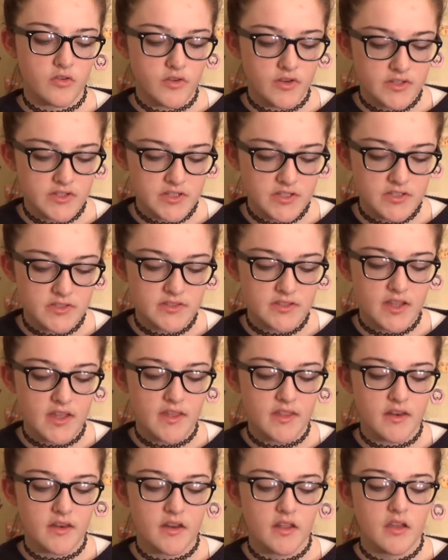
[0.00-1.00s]
Christians
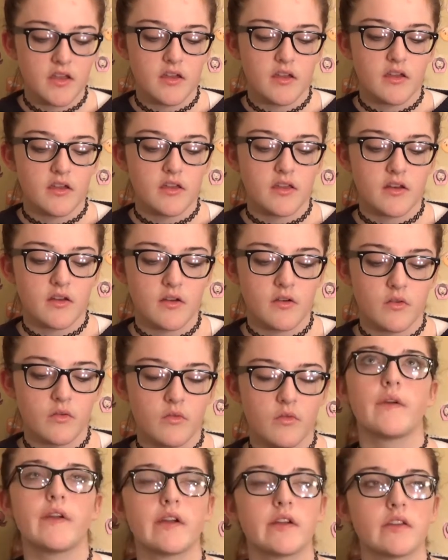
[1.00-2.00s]
and, you
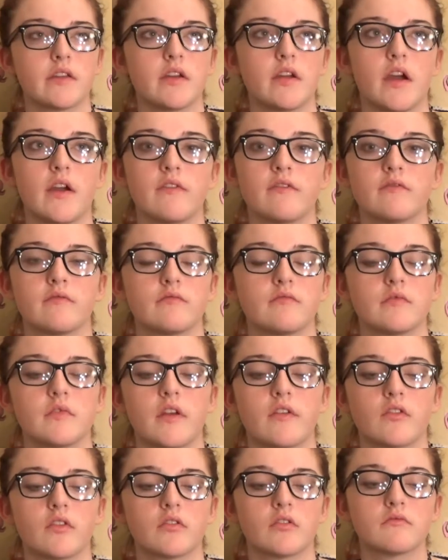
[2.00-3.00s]
know, apparently I've
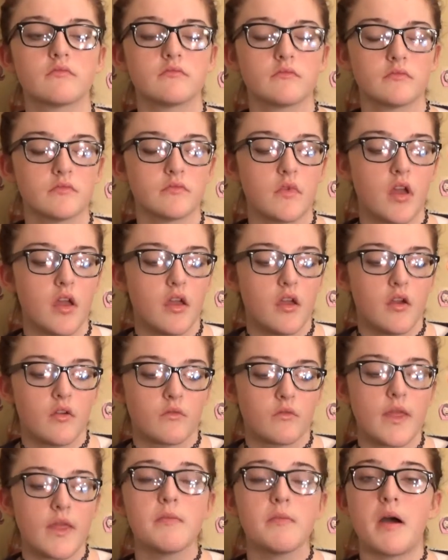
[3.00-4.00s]
never
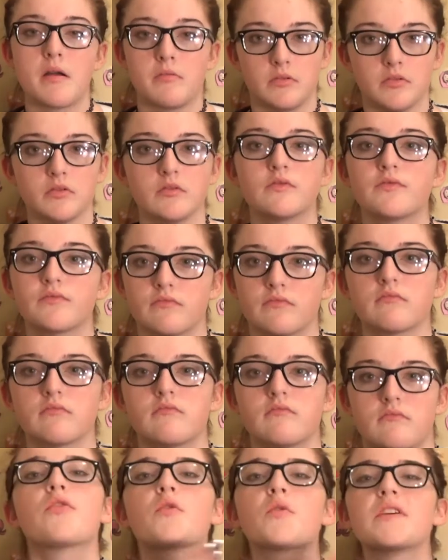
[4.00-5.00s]
read the Bible
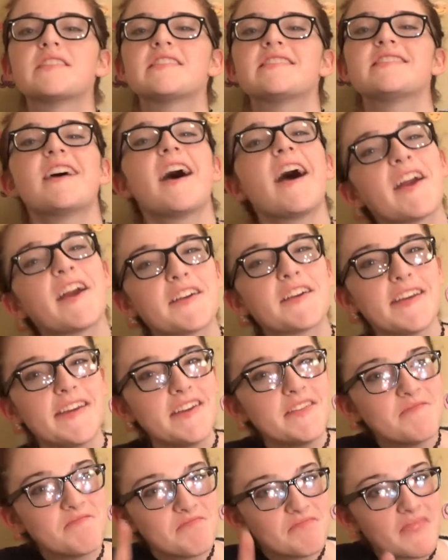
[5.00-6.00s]
through its
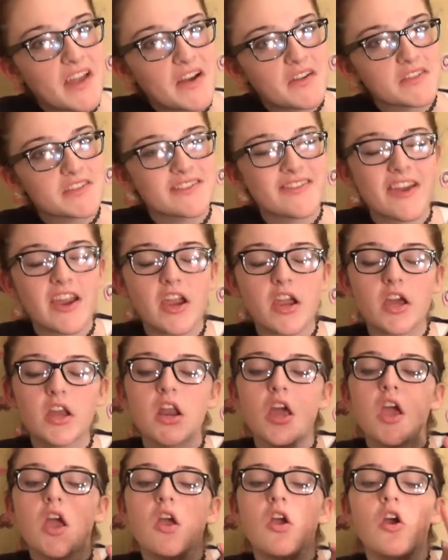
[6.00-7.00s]
entirety. That was very
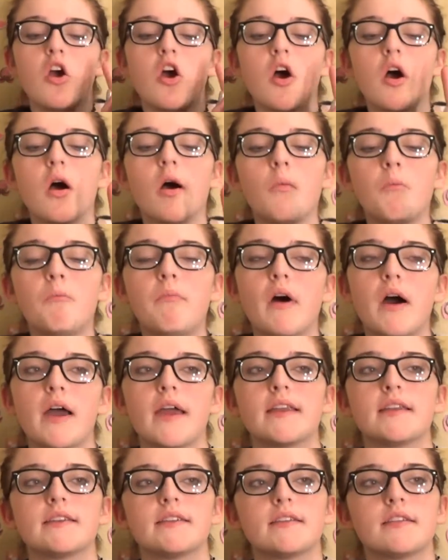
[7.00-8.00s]
good.
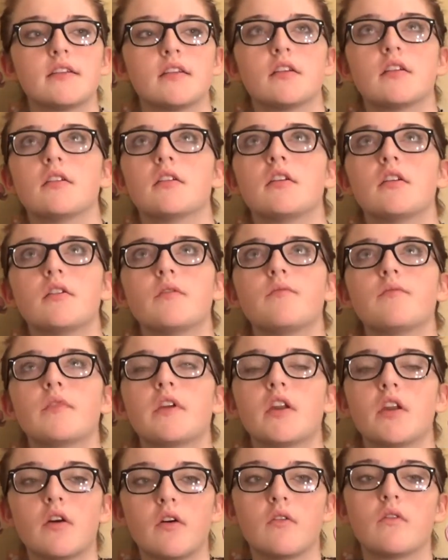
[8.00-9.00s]
But,
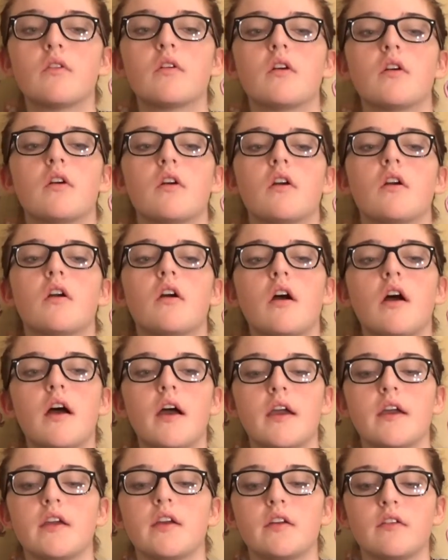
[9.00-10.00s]
you know,
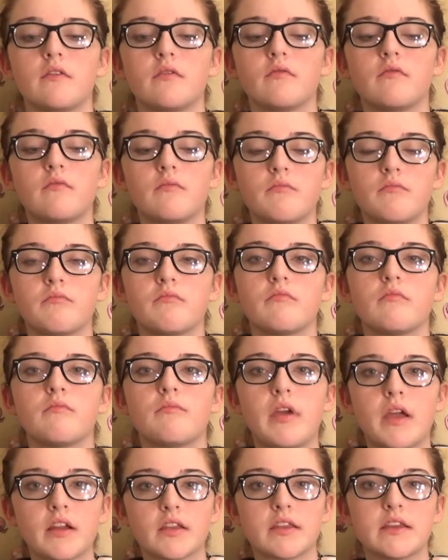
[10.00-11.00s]

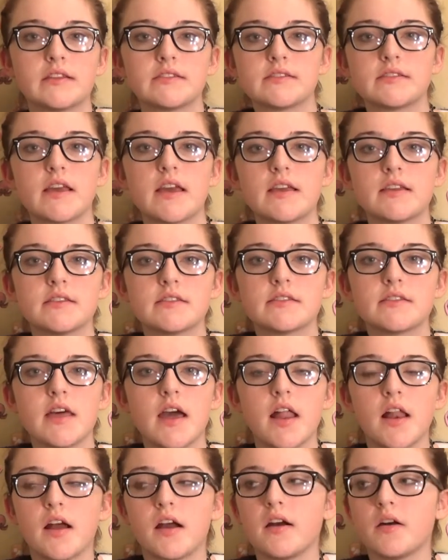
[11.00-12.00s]
apparently it says
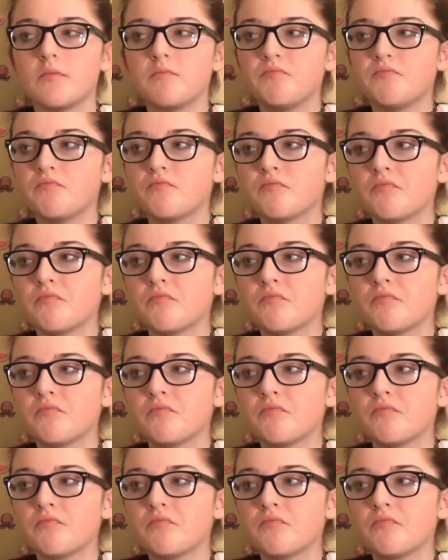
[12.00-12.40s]
that